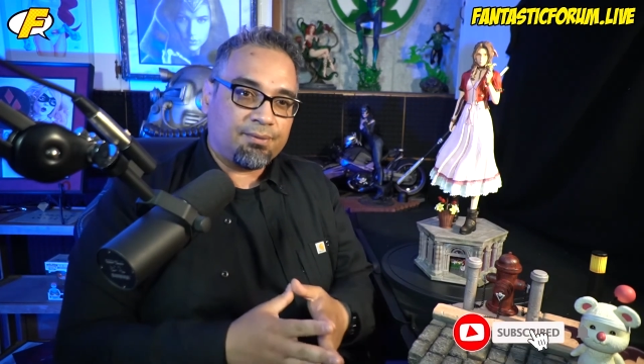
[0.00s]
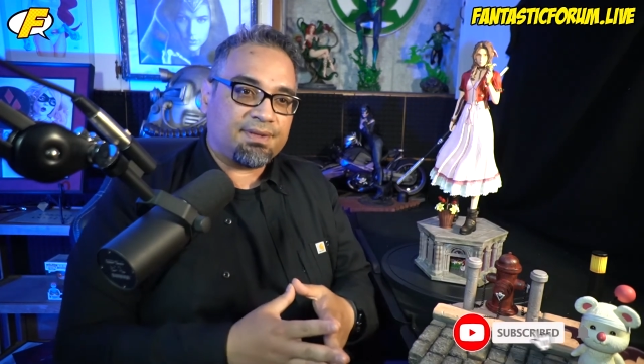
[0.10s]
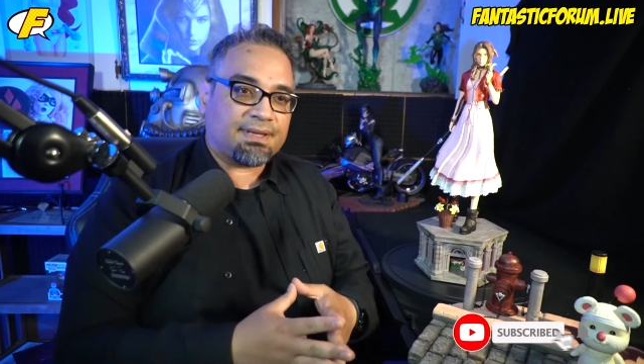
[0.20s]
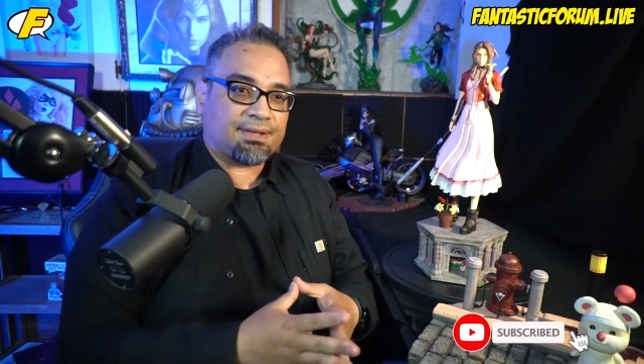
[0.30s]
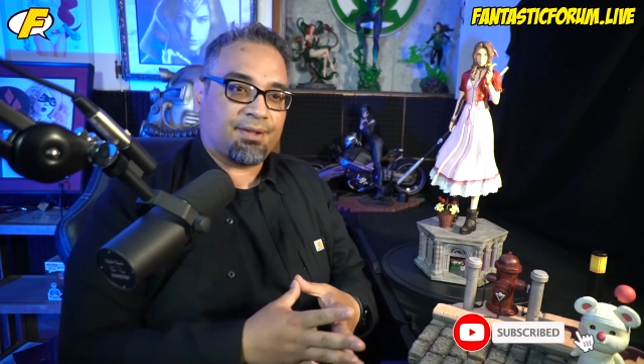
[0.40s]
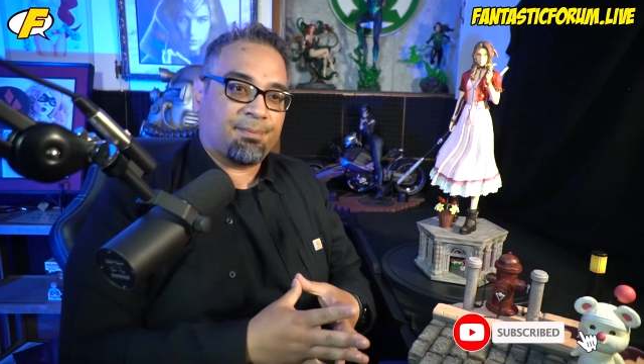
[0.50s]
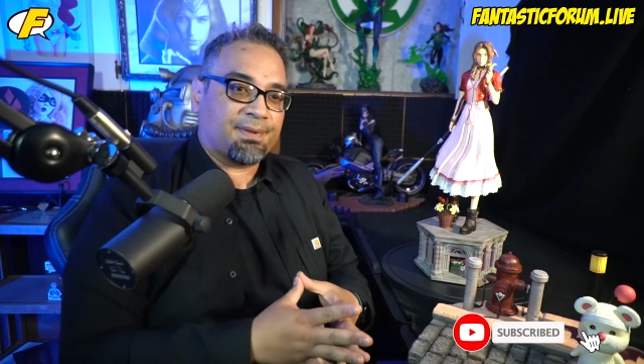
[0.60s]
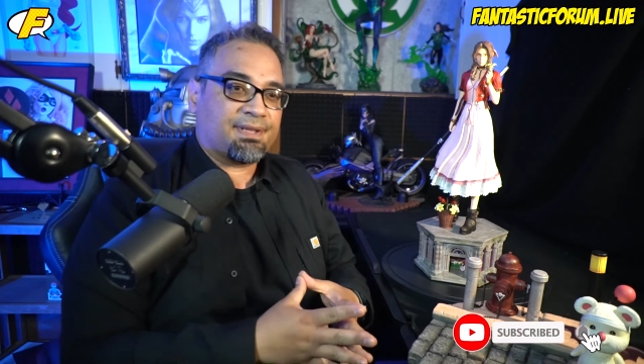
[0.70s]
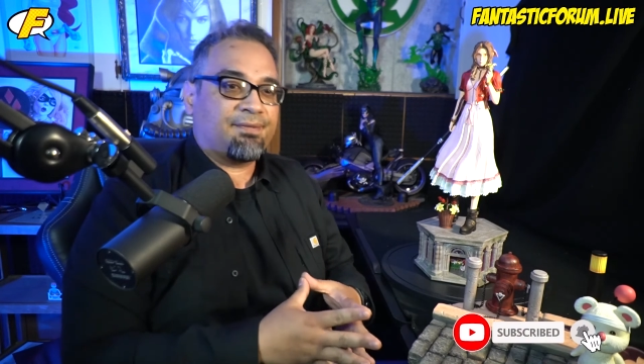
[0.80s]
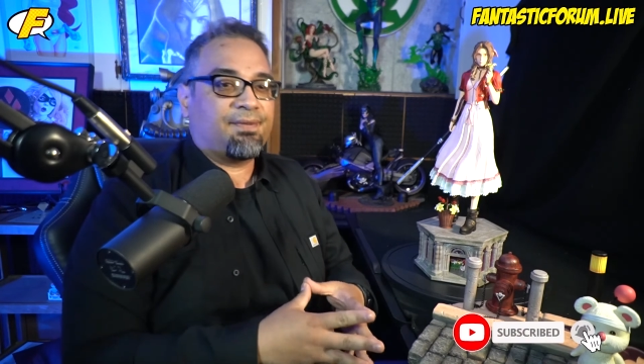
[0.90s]
6:30
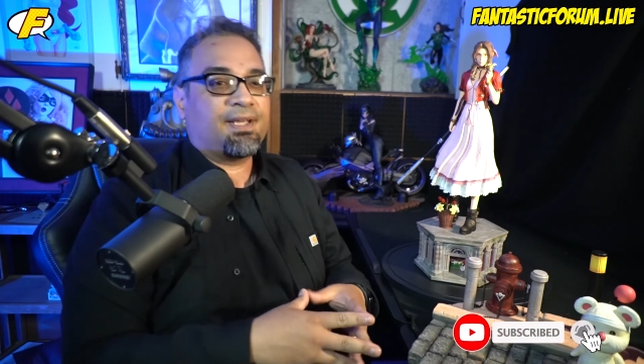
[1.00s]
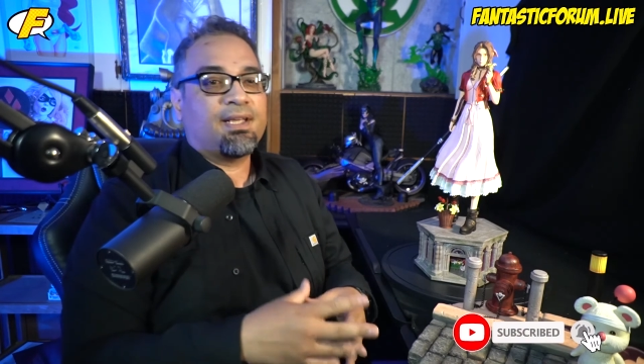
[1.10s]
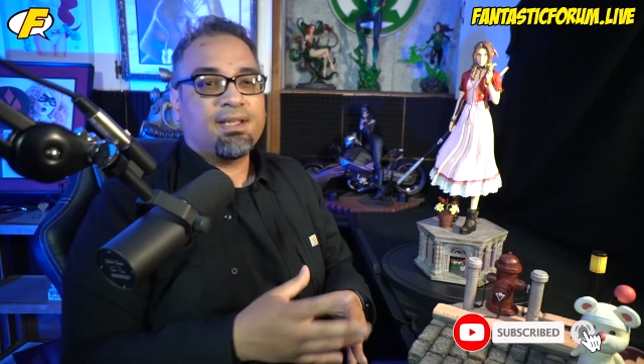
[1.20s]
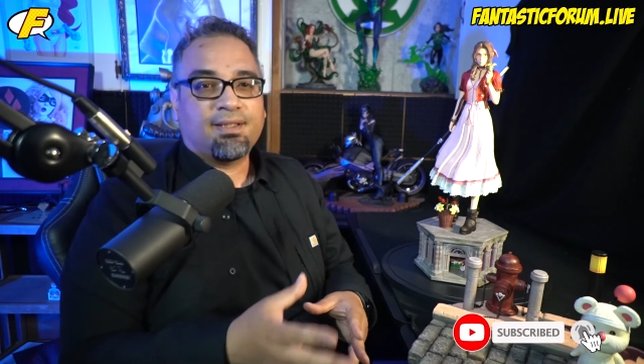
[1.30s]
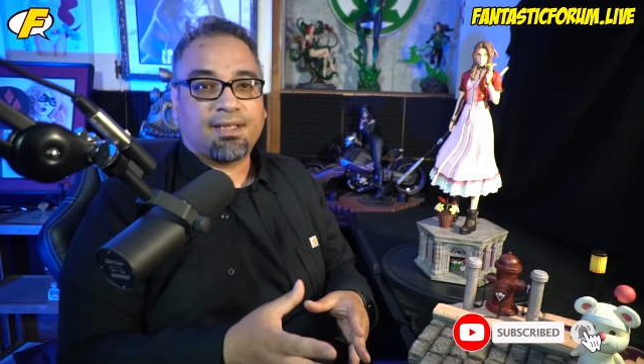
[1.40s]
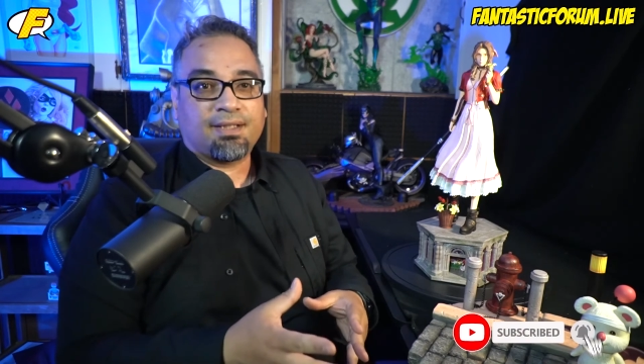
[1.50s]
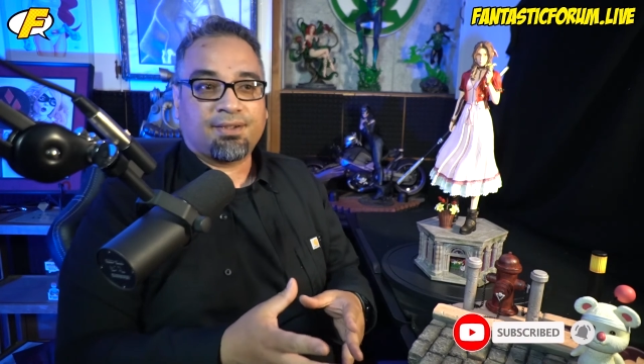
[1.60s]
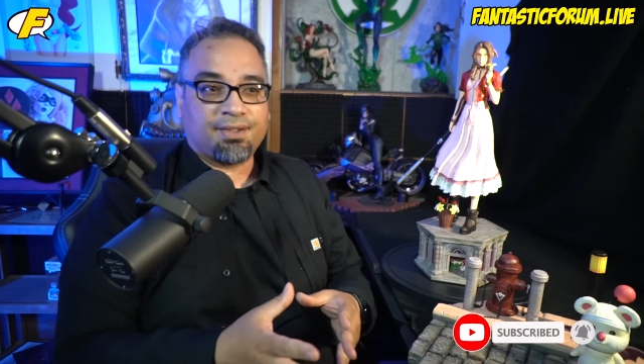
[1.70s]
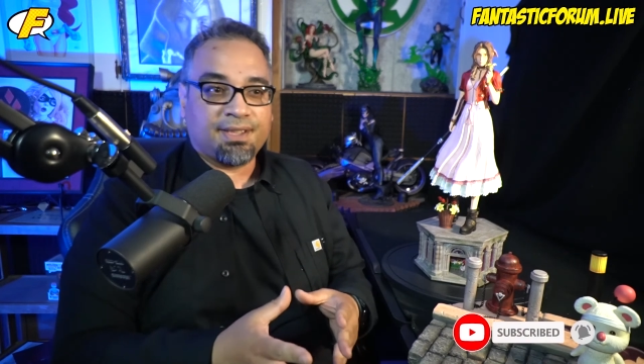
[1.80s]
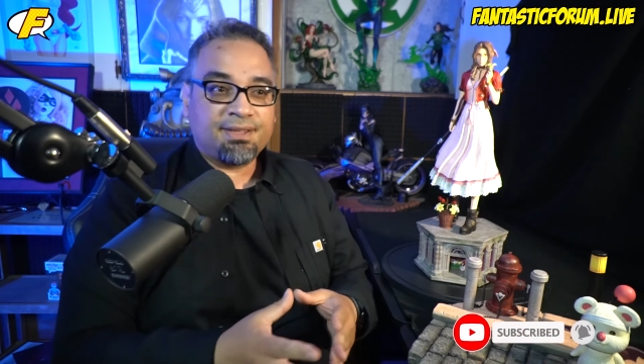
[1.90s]
Pacific,
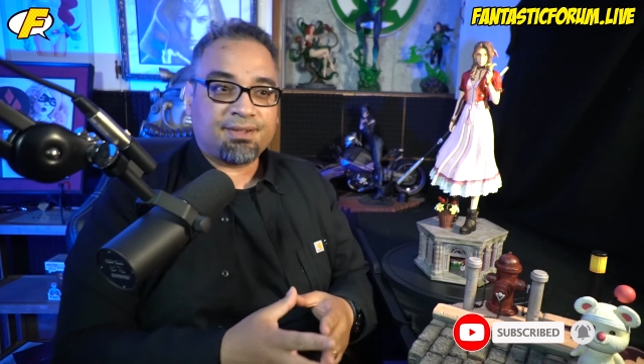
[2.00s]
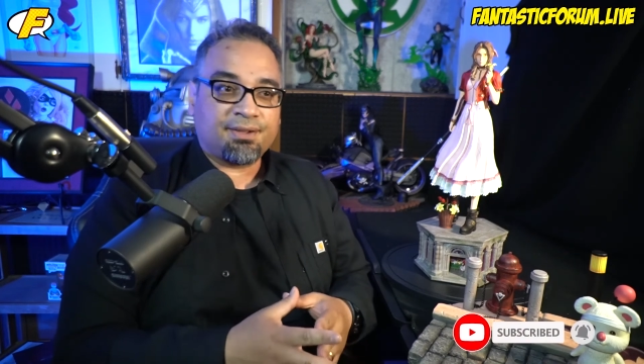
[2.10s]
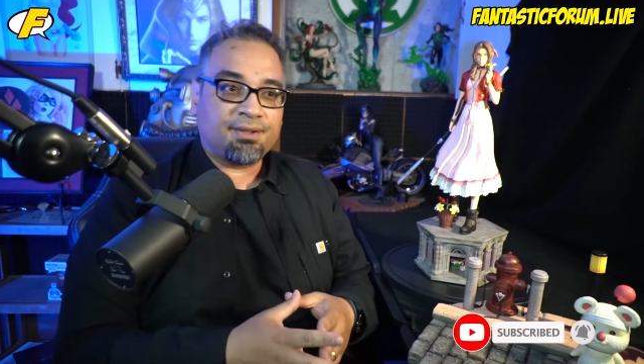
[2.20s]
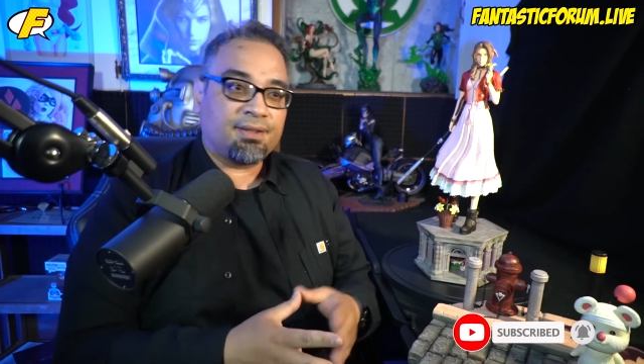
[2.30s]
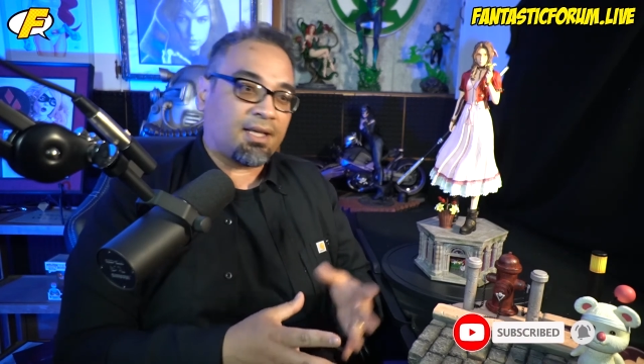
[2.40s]
9:30 Eastern.